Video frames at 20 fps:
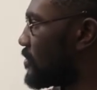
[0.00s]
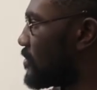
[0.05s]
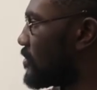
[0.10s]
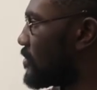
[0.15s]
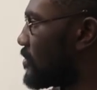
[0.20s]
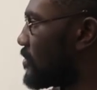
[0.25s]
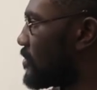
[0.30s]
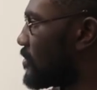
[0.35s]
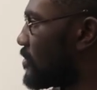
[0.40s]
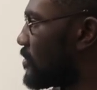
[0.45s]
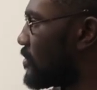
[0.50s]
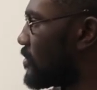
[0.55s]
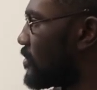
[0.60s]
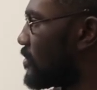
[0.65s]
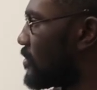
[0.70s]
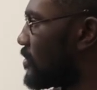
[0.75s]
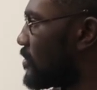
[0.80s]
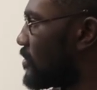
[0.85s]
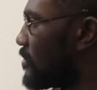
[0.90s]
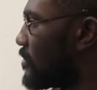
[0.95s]

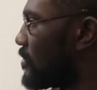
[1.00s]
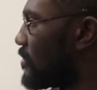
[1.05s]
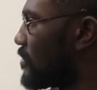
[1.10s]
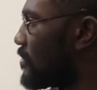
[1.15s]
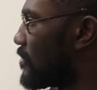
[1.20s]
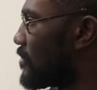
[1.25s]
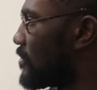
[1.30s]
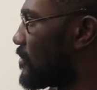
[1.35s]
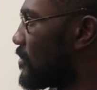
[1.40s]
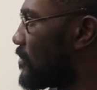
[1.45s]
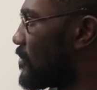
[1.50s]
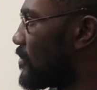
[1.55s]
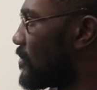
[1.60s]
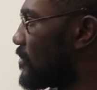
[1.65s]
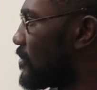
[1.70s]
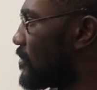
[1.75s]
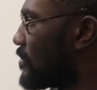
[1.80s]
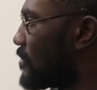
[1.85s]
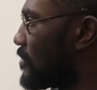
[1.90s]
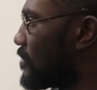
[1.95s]

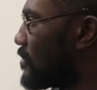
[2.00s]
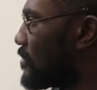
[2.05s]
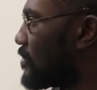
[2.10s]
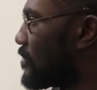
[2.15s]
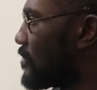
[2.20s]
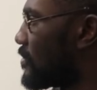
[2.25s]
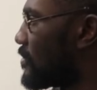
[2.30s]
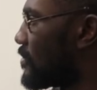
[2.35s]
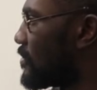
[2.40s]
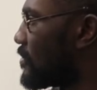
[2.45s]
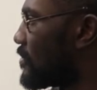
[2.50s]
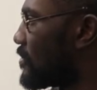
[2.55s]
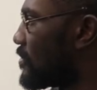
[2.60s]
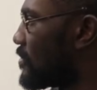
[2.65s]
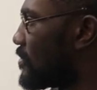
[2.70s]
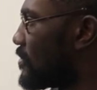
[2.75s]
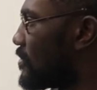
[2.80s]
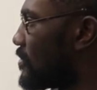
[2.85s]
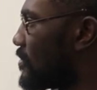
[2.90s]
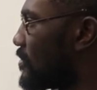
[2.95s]

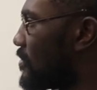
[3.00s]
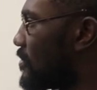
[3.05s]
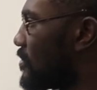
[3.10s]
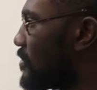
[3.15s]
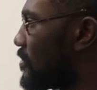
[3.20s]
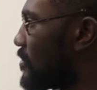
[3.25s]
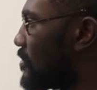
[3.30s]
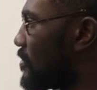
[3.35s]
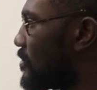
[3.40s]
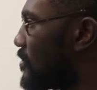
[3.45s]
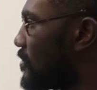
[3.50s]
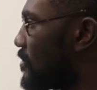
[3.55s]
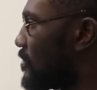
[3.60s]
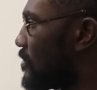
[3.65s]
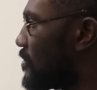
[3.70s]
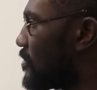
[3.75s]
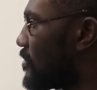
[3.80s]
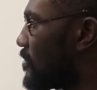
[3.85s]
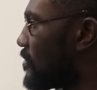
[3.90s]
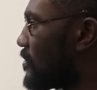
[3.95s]

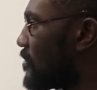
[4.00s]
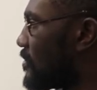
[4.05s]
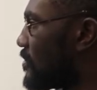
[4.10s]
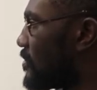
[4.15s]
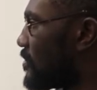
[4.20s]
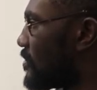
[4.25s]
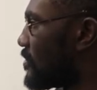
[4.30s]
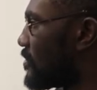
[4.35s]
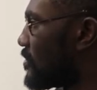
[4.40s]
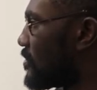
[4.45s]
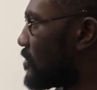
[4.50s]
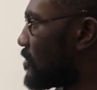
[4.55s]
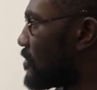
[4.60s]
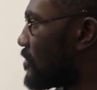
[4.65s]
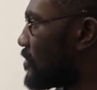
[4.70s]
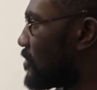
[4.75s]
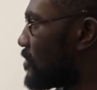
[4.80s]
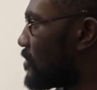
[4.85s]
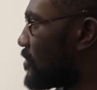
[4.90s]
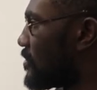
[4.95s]

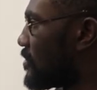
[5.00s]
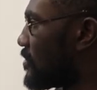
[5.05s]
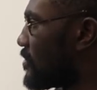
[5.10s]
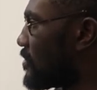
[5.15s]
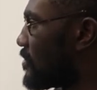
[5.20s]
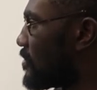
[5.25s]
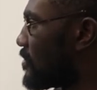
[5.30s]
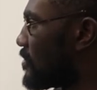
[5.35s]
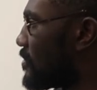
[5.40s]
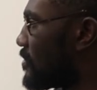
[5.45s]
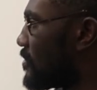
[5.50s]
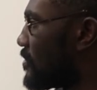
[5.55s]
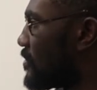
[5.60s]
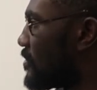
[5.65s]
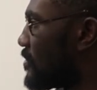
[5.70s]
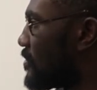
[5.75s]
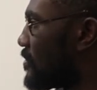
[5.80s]
The person shown says nothing.